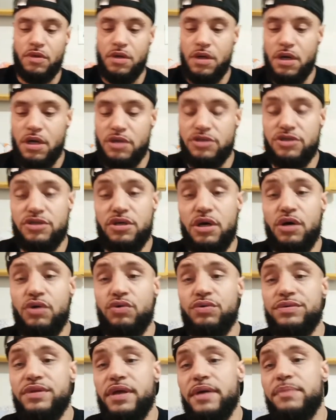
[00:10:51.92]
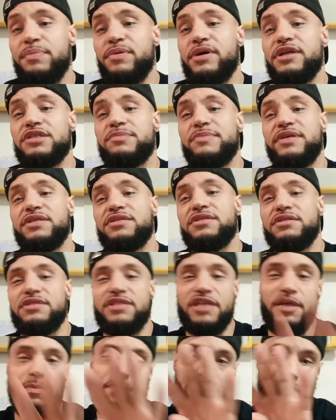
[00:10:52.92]
So that brings me to
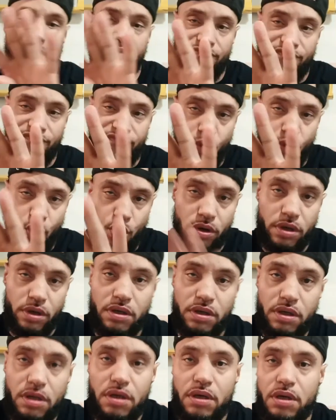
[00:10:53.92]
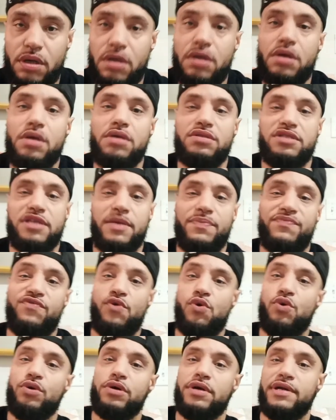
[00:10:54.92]
tip four. Tip
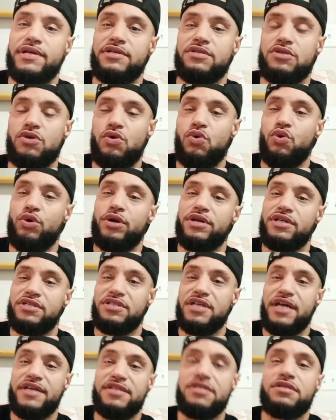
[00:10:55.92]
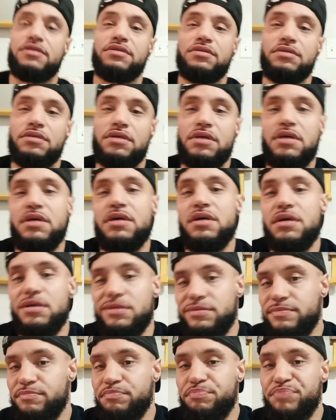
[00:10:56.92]
four is organization.
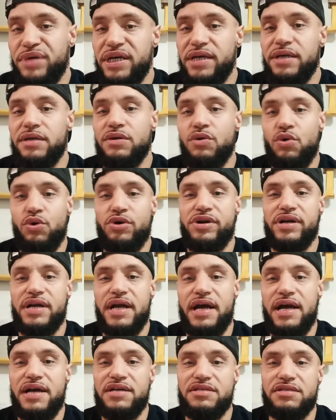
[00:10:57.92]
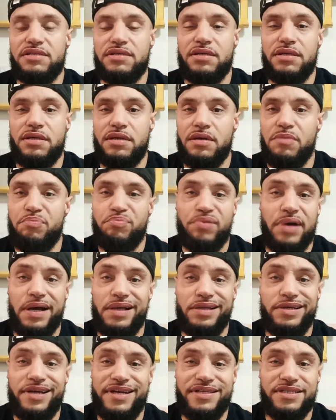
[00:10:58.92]
Being organized
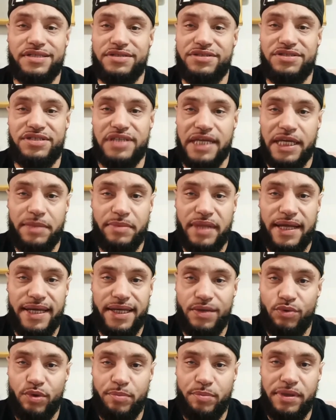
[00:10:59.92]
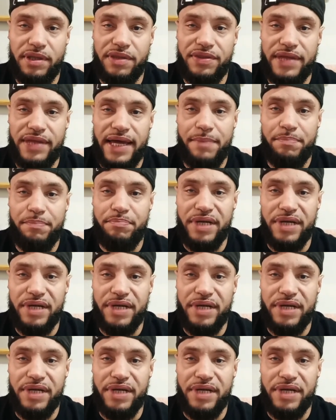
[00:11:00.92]
probably doesn't seem like it would be that big